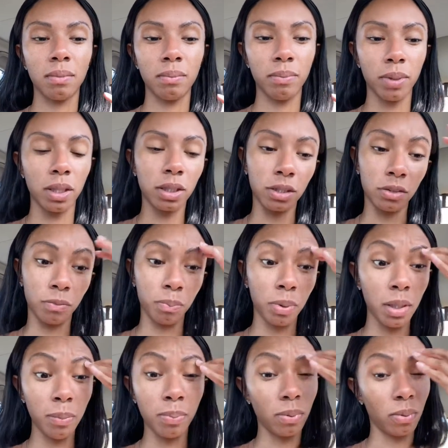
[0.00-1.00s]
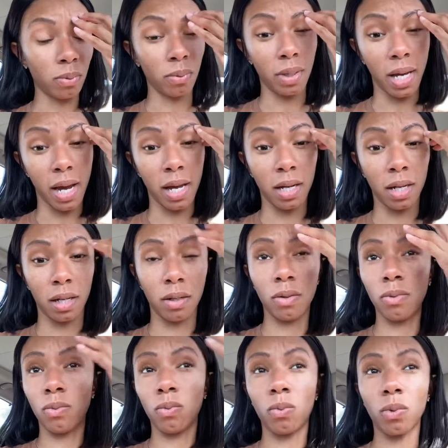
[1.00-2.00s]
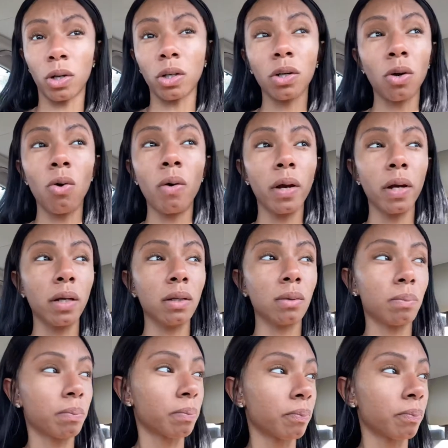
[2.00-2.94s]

bunch of people that weren't going